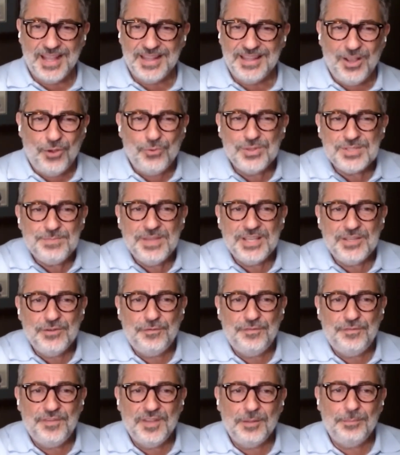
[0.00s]
And they always
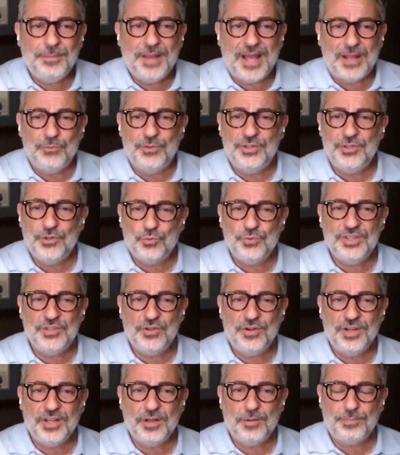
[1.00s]
make you feel bad when you're
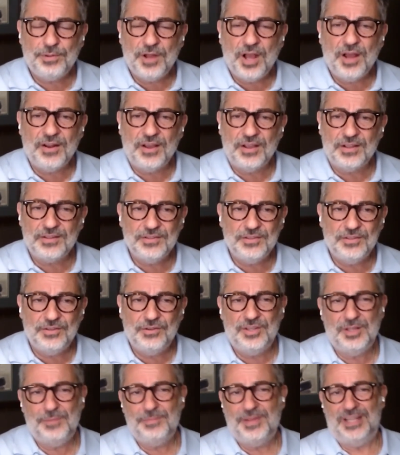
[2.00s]
returning a product.
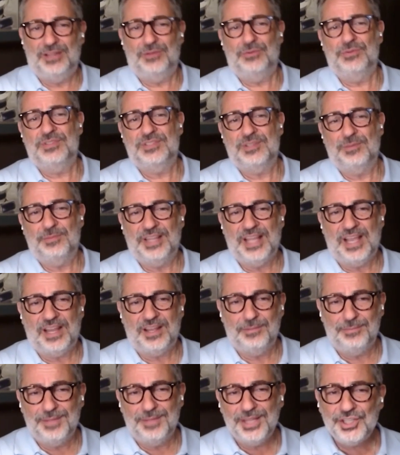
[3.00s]
They might lose some of
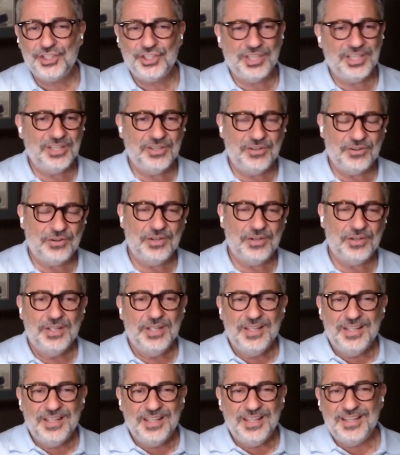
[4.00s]
that commission, or
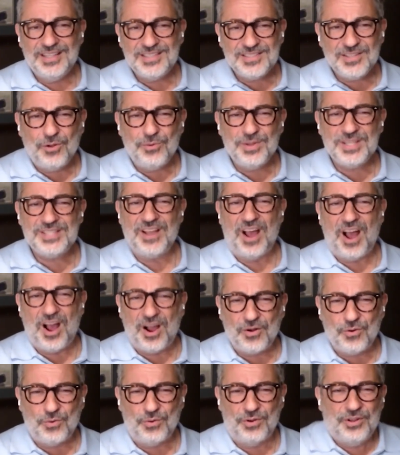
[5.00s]
it's always
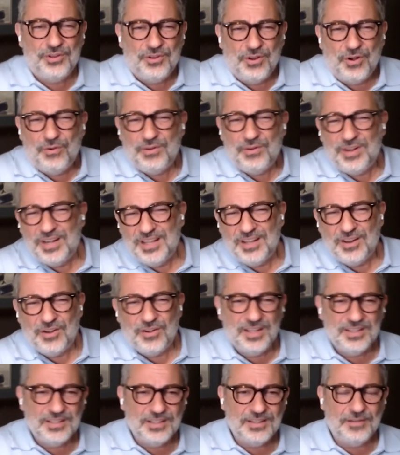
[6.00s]
awkward. You already
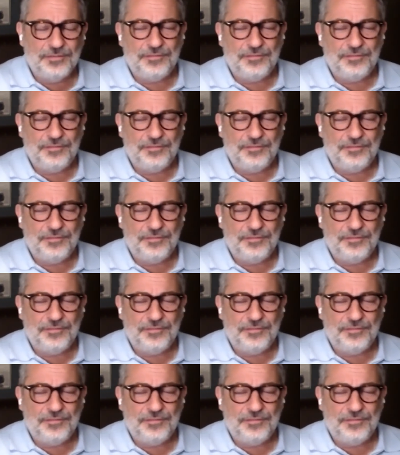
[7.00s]
are in the